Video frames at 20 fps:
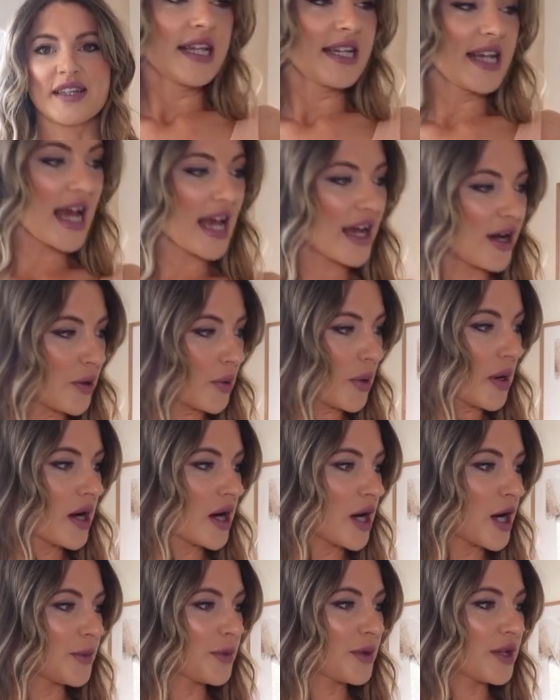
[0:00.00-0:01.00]
Now
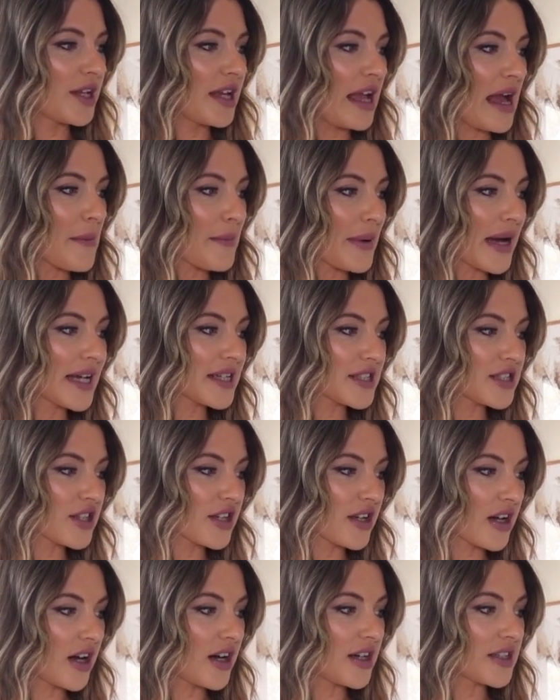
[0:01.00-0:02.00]
I'm gonna get back to the
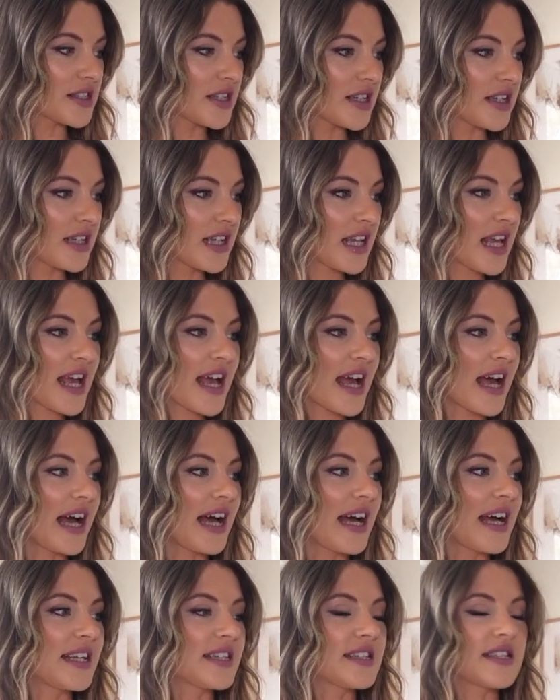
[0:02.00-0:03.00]
garden
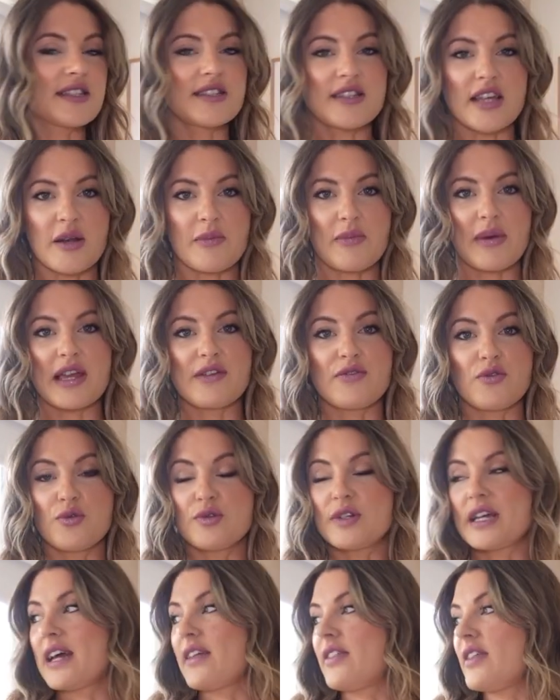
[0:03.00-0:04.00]
and sunbathe all
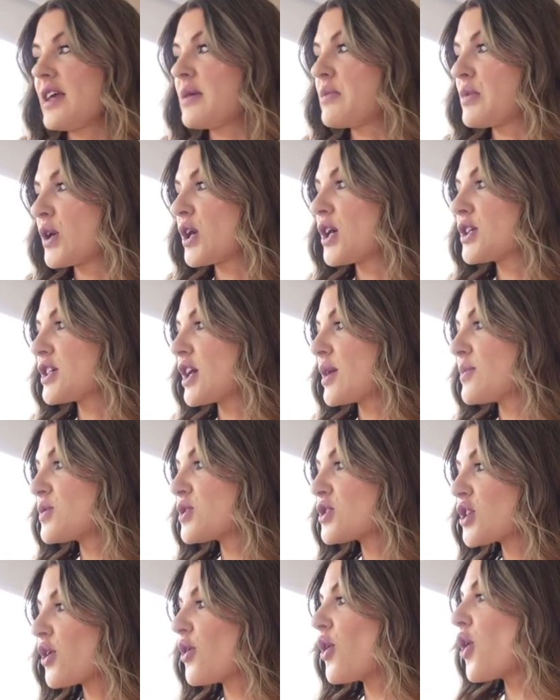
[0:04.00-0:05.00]
day, I think, because I'm
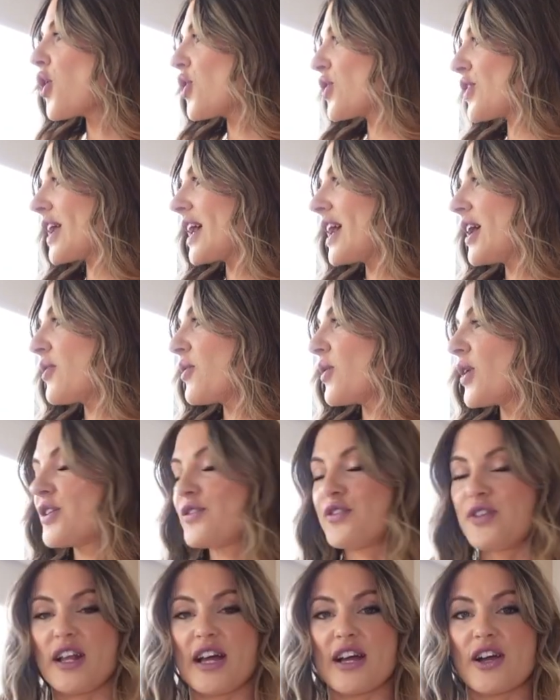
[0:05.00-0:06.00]
so hot now I
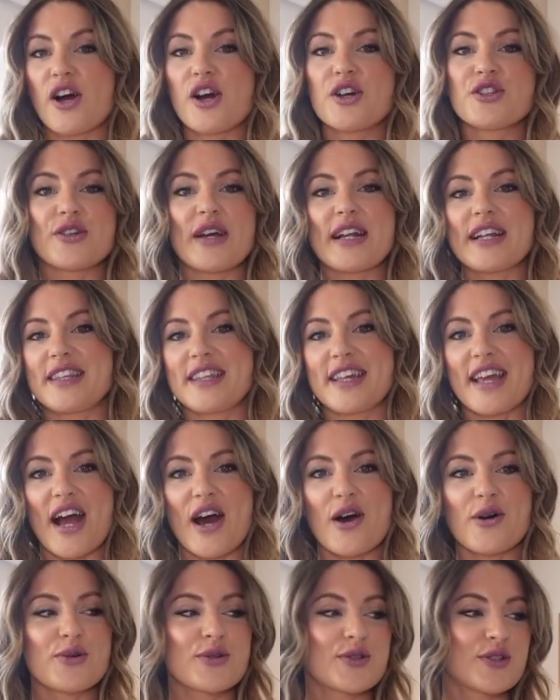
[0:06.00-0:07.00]
feel like I can't do anything
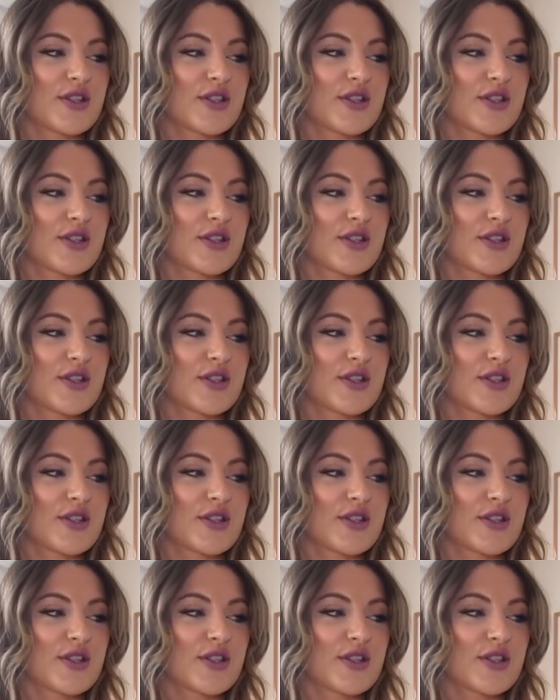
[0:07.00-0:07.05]
else.